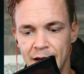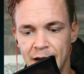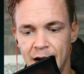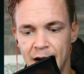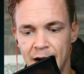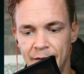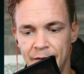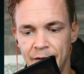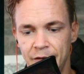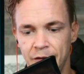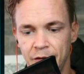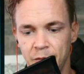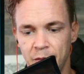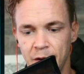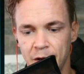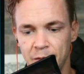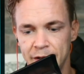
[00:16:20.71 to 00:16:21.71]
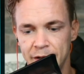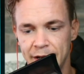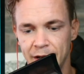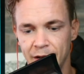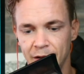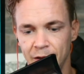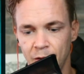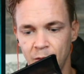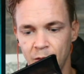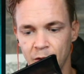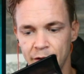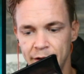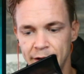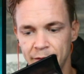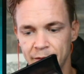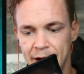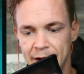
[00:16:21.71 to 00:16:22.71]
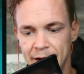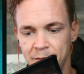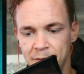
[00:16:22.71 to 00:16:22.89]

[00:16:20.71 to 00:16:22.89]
And this is where it would get a little worrying, right?